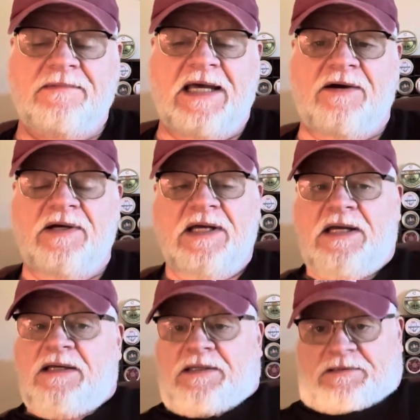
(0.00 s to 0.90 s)
Now,
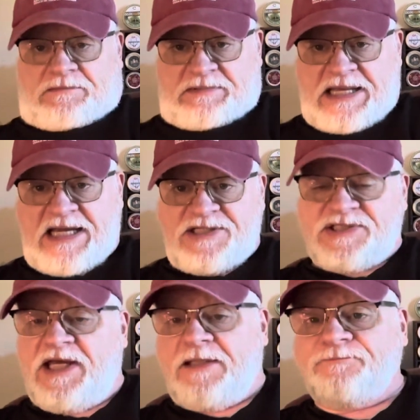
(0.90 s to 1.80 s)
like I
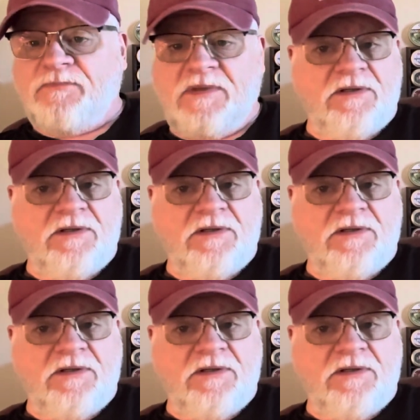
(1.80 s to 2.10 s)
said,